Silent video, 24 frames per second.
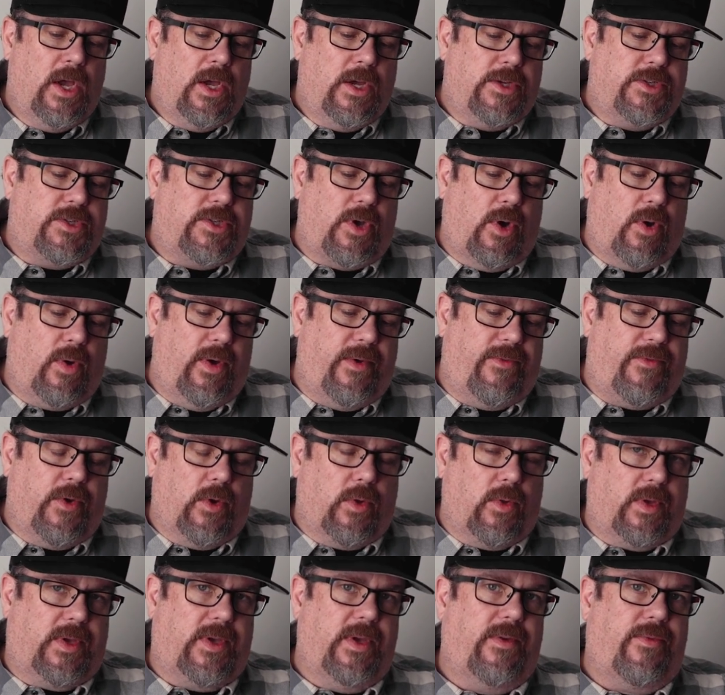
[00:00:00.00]
So if you're
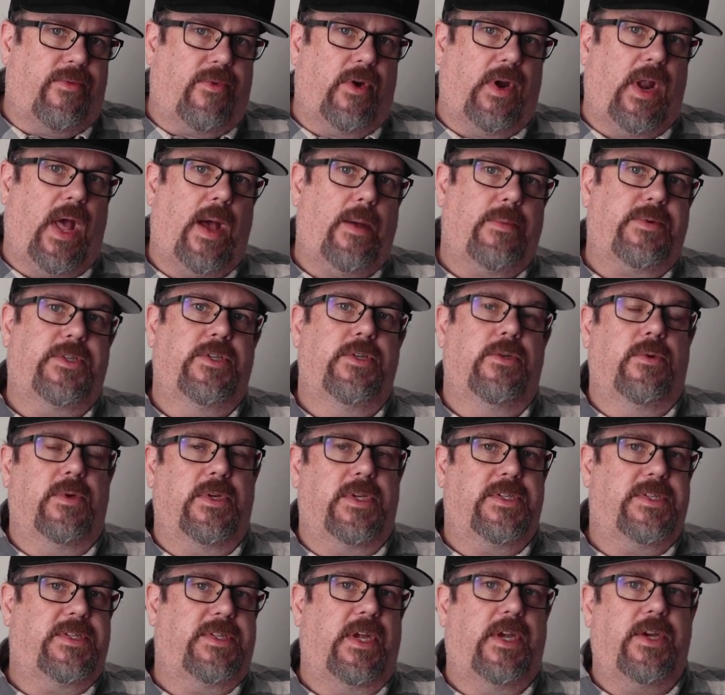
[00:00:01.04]
looking for an option to
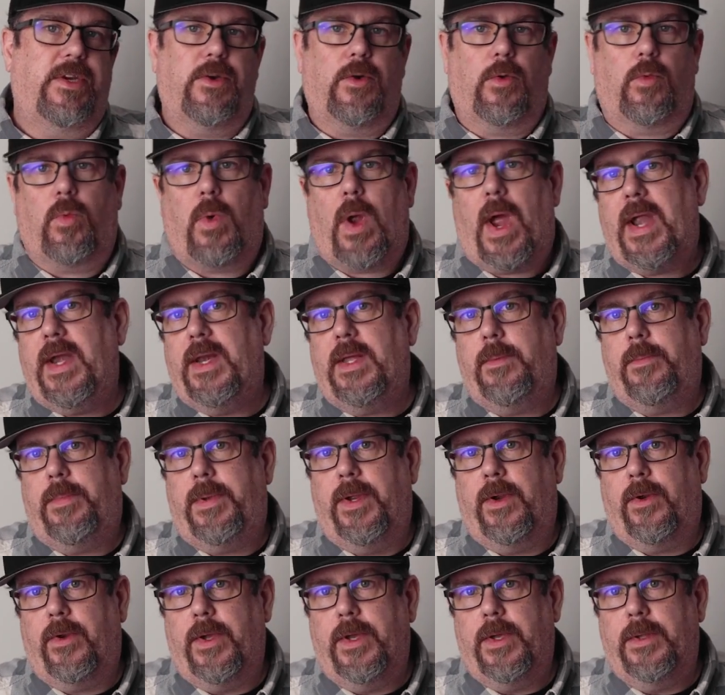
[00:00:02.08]
extend your riding
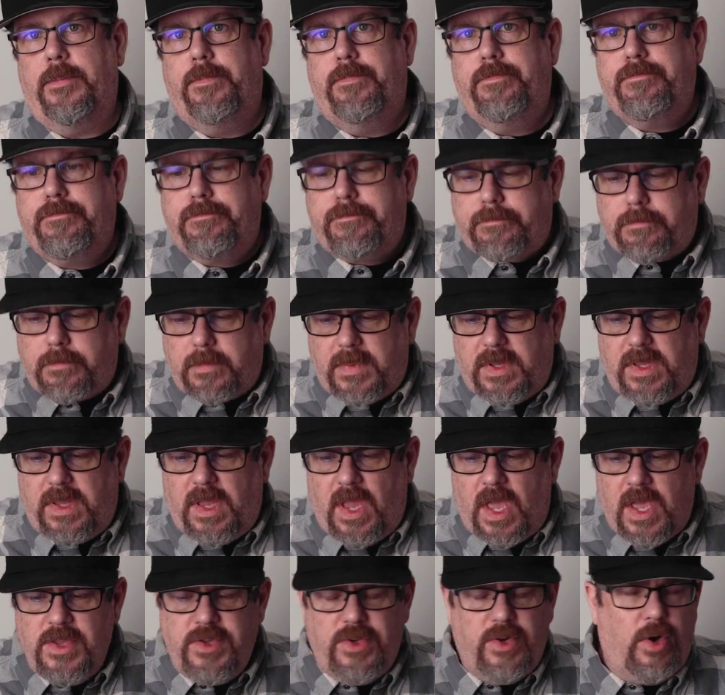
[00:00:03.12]
period,
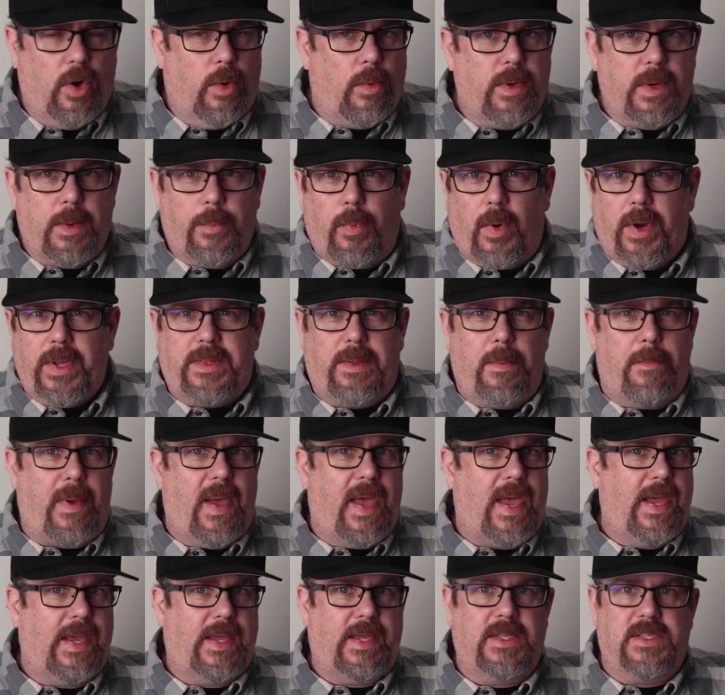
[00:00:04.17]
and you don't want to break the
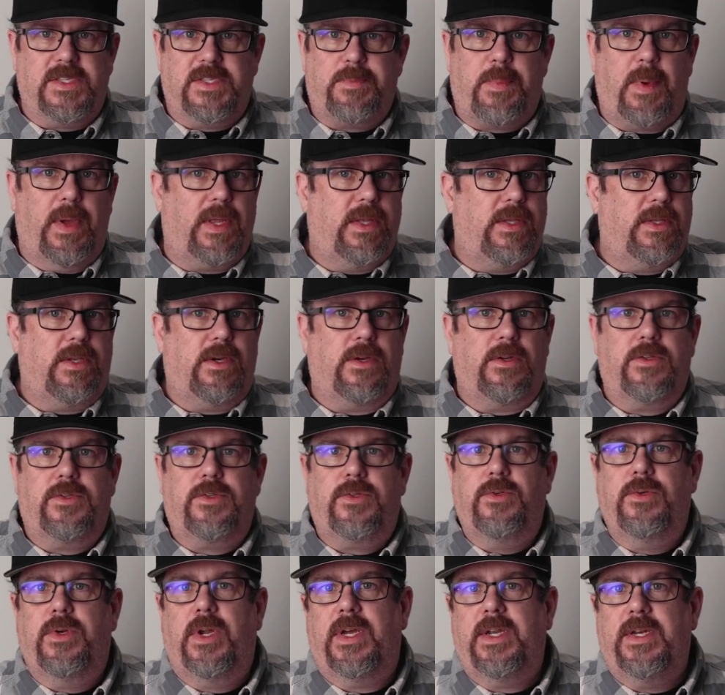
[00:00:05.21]
bank and spend
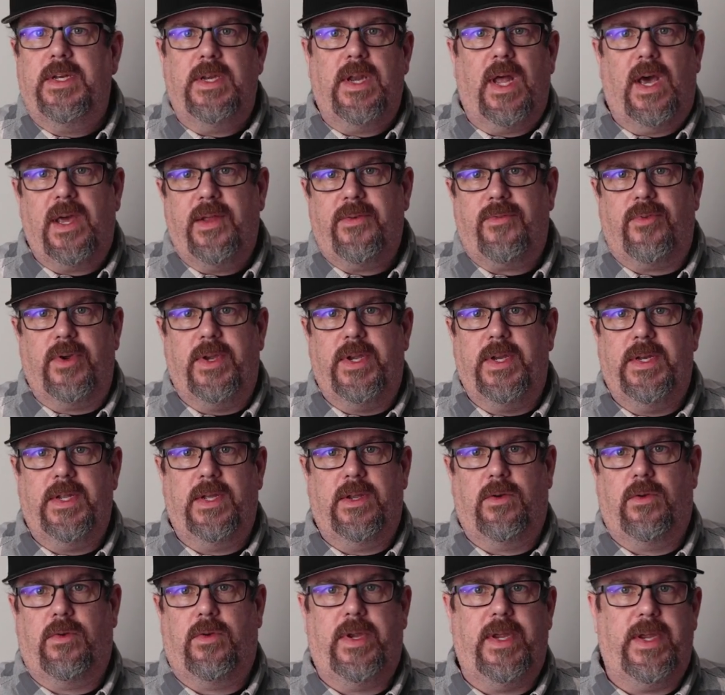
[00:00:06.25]
$2.99 for
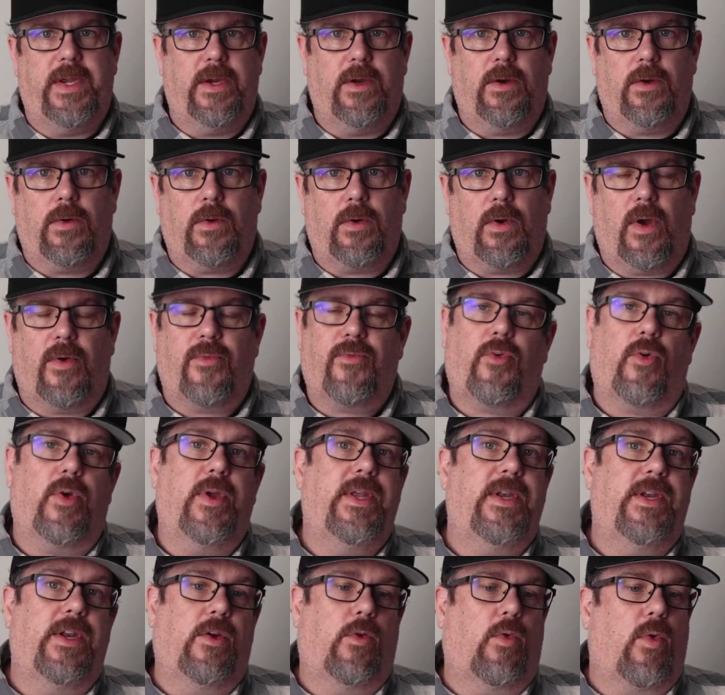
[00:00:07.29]
heated gear or for
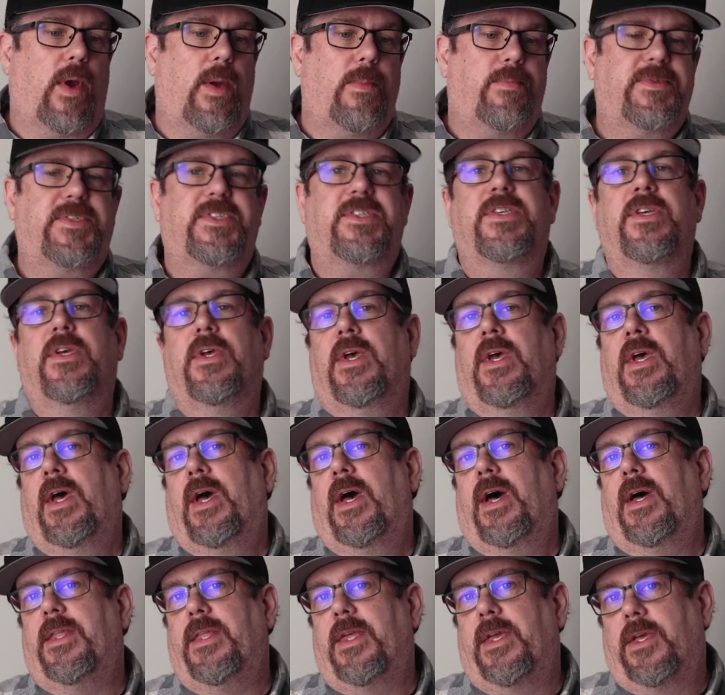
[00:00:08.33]
heated grips,
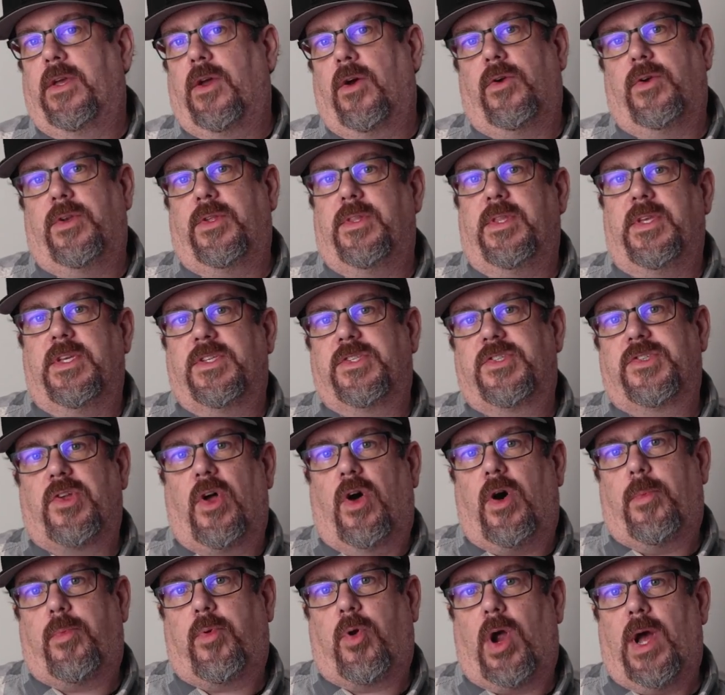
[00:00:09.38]
and then go to the
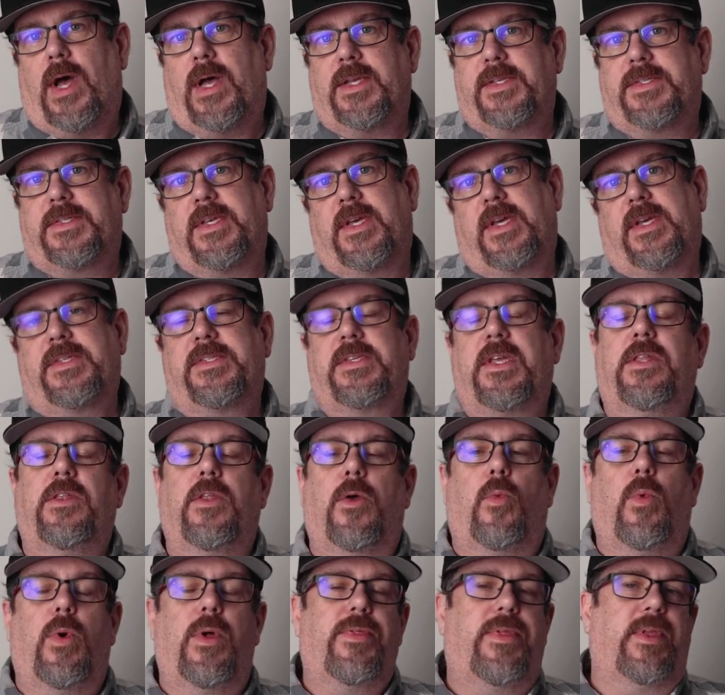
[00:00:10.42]
install process. And
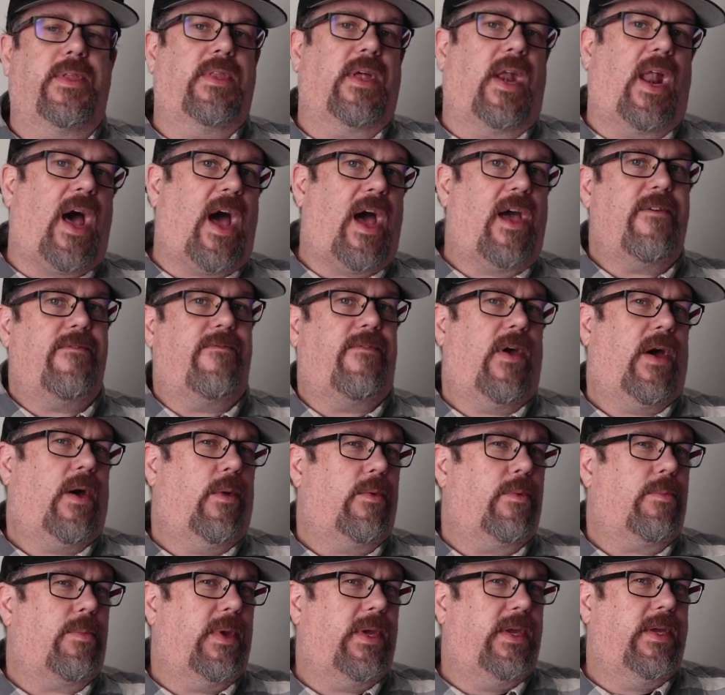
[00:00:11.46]
the one thing that I found
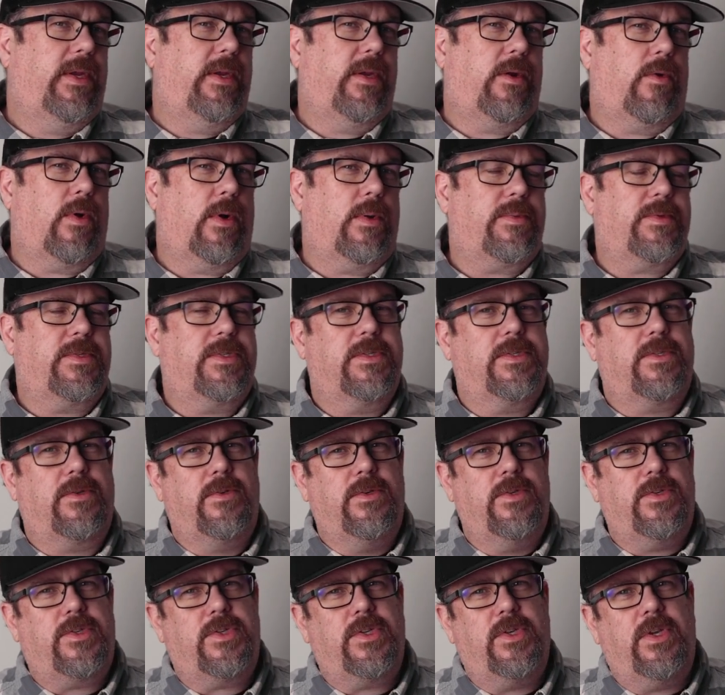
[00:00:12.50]
with my heated grips is they're
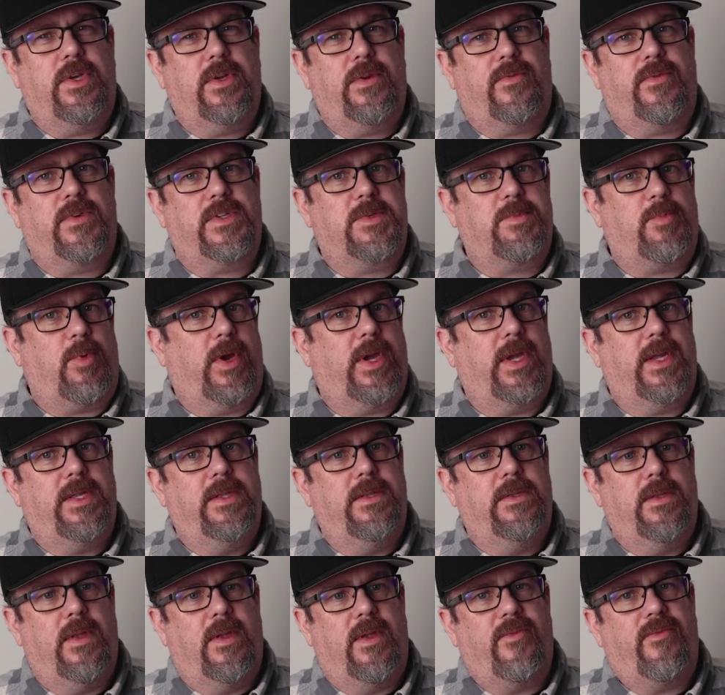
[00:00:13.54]
usually good for spring
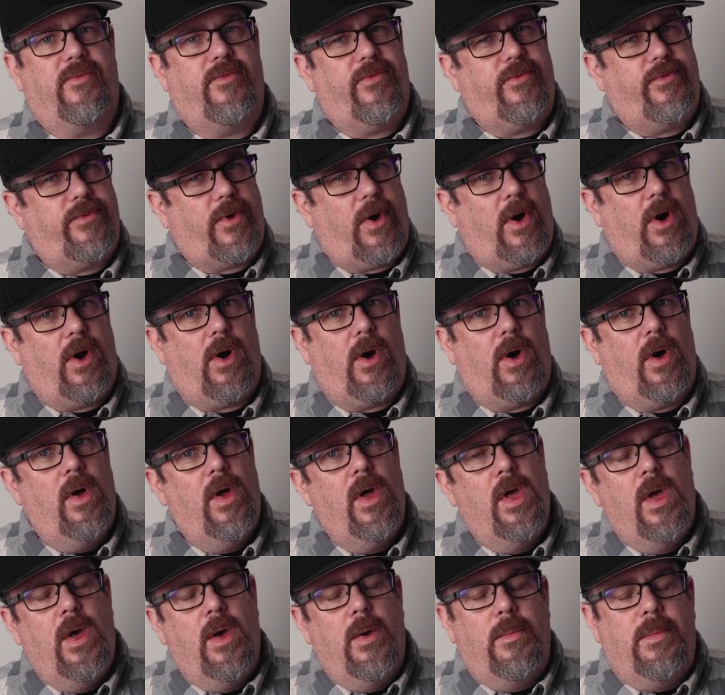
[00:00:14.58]
and fall,
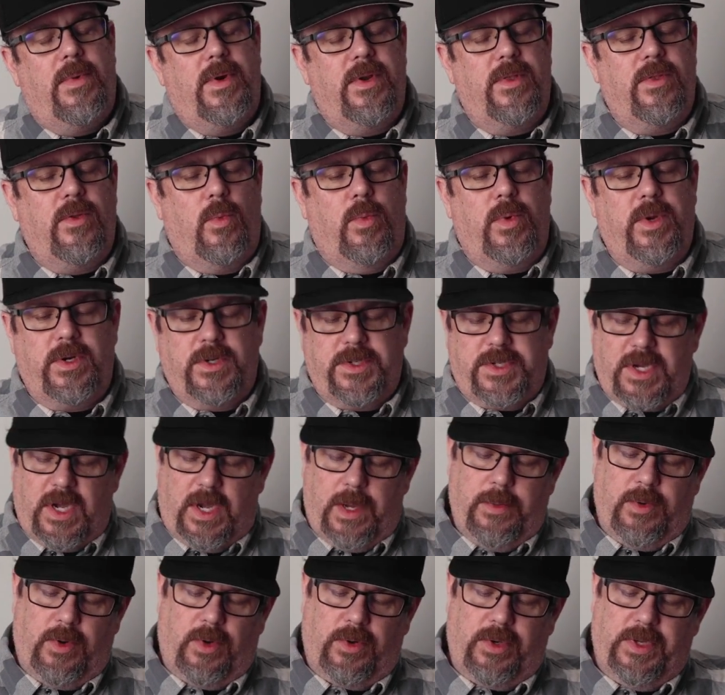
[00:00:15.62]
but in the
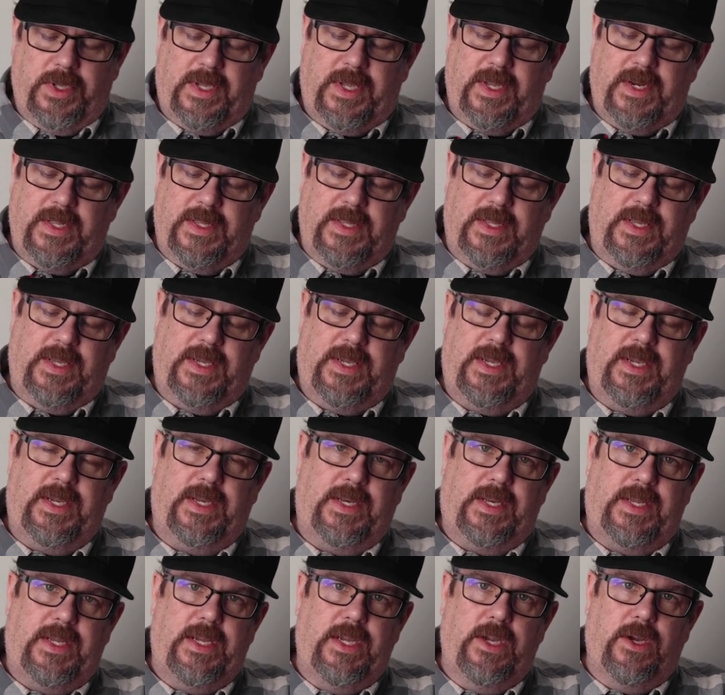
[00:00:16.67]
wintertime, you're only getting the heat
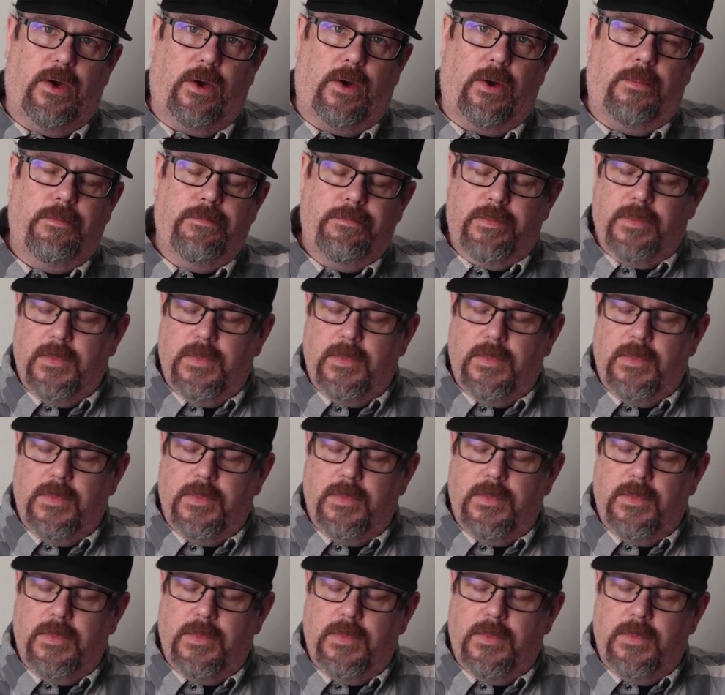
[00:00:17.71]
here.